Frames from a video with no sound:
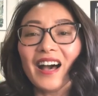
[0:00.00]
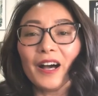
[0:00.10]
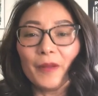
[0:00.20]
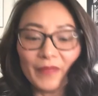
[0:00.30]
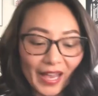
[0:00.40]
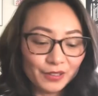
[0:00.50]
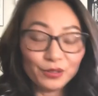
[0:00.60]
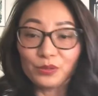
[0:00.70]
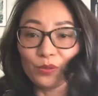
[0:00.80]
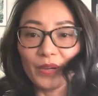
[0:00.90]
Um, I
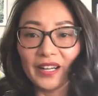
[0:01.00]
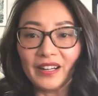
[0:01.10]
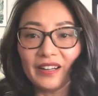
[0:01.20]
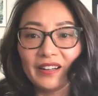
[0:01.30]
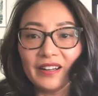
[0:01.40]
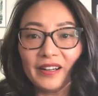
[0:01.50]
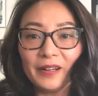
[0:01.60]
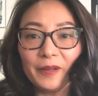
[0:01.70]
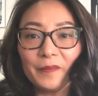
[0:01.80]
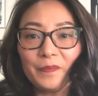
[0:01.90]
don't wear
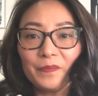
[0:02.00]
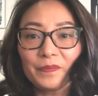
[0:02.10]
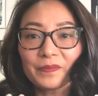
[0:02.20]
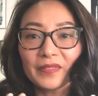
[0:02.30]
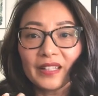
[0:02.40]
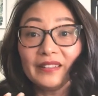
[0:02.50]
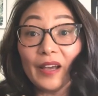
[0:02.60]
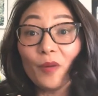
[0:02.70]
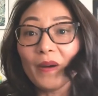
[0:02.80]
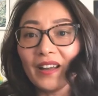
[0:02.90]
um,
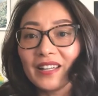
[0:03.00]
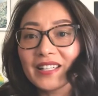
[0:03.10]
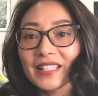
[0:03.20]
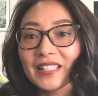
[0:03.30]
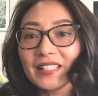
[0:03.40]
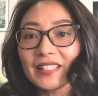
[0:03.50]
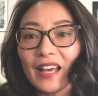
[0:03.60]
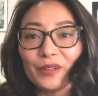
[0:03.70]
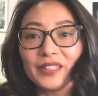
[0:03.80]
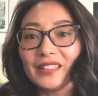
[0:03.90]
nail polishes.
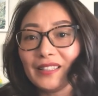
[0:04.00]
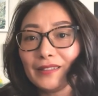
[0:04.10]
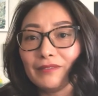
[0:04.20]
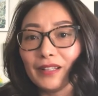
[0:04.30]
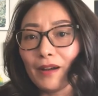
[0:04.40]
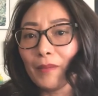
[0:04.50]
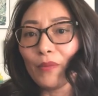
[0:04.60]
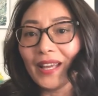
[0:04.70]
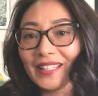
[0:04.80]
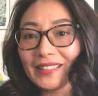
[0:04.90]
I only did on my
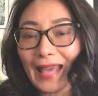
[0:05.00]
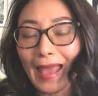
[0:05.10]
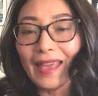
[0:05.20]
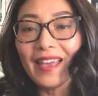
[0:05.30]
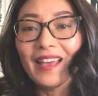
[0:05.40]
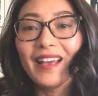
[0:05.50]
wedding day.